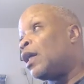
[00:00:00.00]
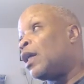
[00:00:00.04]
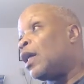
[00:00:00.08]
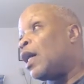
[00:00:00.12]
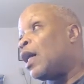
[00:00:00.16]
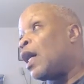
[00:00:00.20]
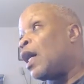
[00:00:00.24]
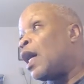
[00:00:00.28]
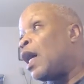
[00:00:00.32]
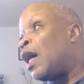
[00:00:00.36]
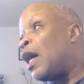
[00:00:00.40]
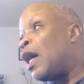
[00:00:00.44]

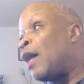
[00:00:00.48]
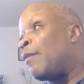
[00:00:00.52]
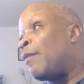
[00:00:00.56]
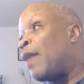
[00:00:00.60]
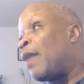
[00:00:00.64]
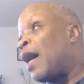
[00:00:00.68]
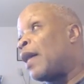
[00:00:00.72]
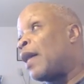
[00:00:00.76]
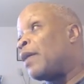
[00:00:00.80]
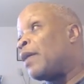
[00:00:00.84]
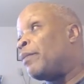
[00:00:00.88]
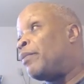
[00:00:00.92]

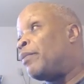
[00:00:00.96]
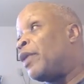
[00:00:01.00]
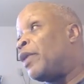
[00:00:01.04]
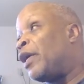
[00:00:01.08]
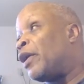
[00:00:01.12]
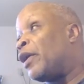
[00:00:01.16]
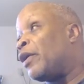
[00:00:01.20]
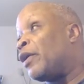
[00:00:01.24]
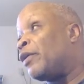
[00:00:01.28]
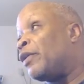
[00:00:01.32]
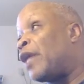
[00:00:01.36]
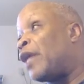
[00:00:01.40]
I
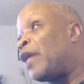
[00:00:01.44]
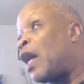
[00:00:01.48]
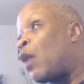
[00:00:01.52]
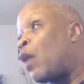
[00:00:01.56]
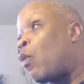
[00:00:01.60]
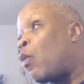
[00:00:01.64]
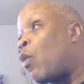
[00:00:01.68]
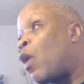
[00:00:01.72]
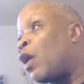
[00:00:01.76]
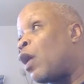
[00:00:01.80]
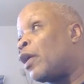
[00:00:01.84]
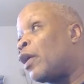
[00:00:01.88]
compared that
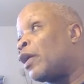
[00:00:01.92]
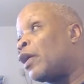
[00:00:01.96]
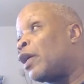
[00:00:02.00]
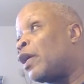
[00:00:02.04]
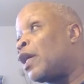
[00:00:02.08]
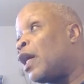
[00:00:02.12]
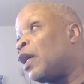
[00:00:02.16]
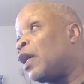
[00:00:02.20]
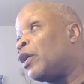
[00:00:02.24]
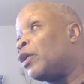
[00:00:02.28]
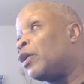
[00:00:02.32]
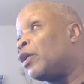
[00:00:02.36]

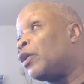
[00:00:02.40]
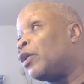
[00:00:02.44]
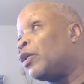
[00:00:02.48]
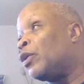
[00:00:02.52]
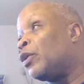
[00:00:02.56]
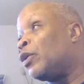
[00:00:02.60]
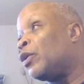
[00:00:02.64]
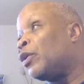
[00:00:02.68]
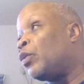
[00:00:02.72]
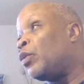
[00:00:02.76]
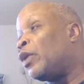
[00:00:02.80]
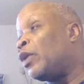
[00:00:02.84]

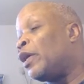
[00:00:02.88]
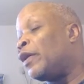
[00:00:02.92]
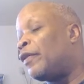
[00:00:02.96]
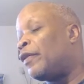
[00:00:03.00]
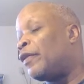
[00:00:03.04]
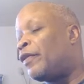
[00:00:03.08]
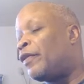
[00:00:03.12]
watercolor with